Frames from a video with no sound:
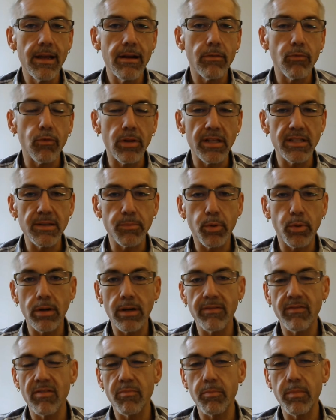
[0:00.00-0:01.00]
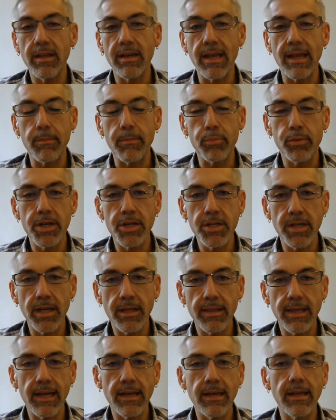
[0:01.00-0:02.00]
really supportive of me, and I appreciate
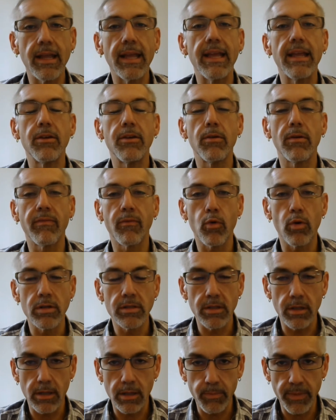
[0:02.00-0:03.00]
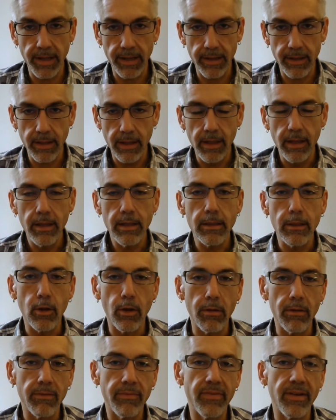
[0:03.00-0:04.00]
that. And to, of course, all my
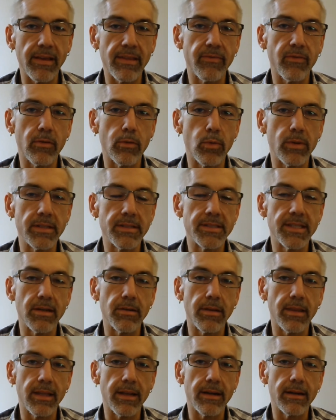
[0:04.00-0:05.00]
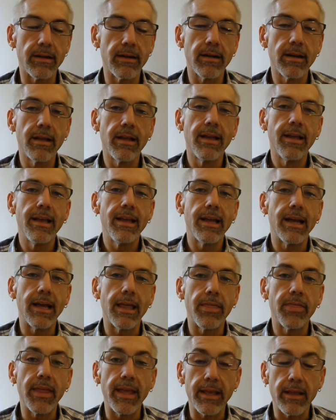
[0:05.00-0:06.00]
loyal, faithful ones out there,
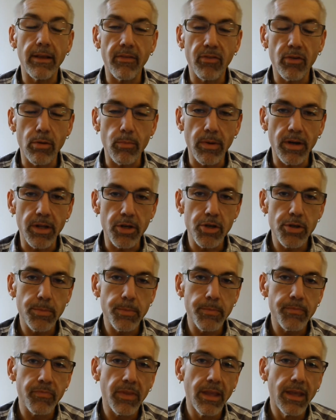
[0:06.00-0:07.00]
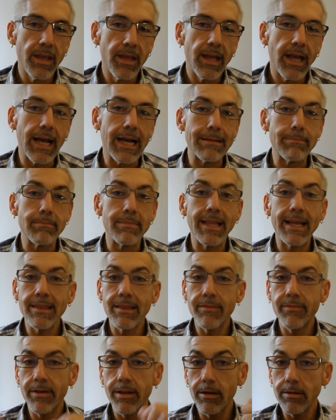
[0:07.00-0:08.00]
thank you so much. Like the
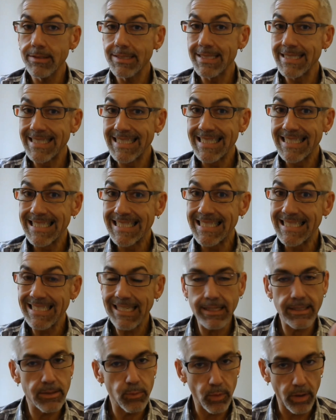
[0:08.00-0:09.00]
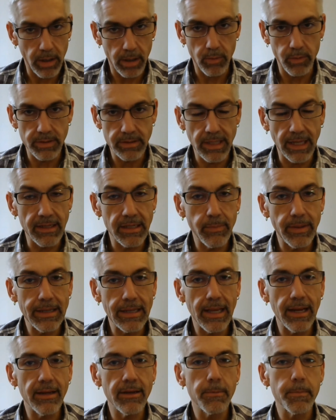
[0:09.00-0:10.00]
videos, because we always like to be
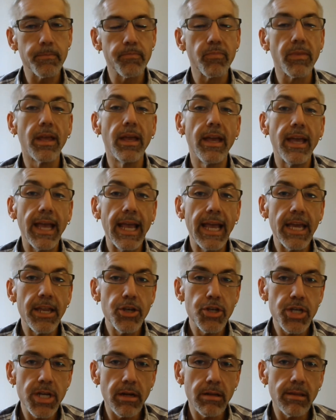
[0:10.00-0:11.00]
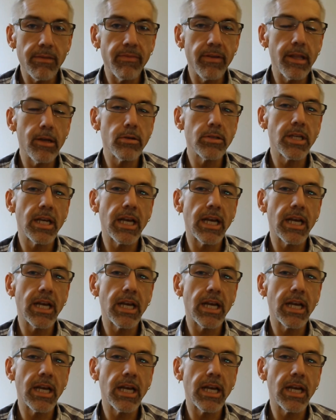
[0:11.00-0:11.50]
liked. And share the videos